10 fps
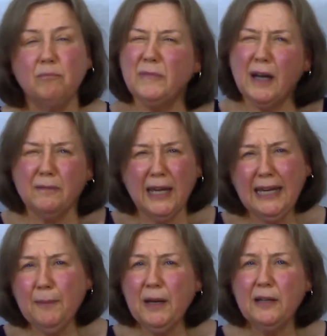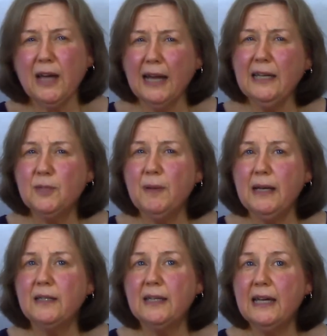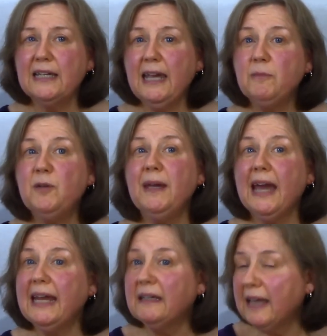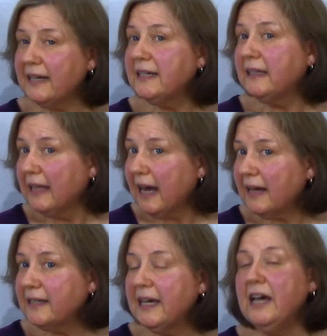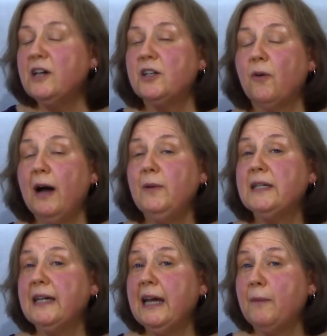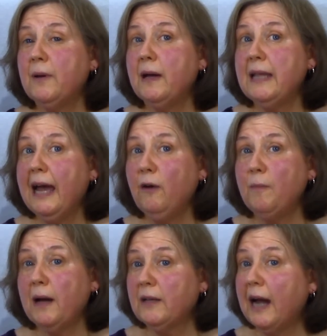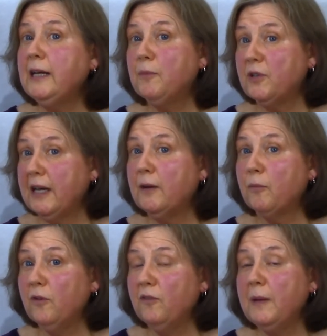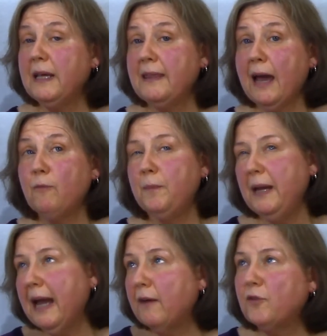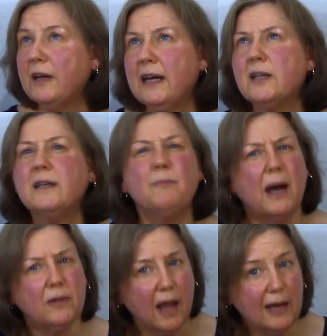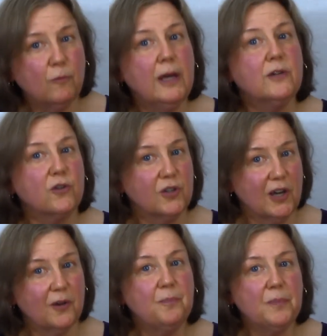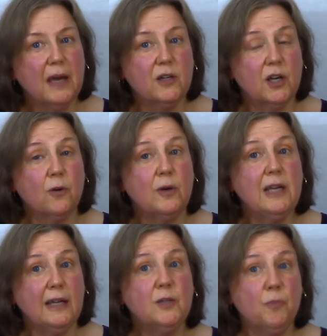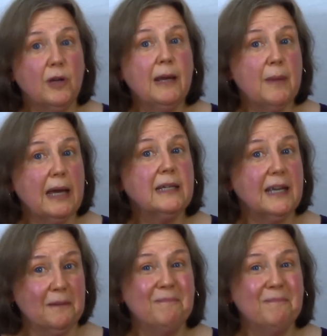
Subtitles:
a teeny bit of tightness, but it seems to be getting less and less. So I would say I'm now about 90% improvement, and that would be after, I guess, about 9 weeks or so. So it's pretty amazing.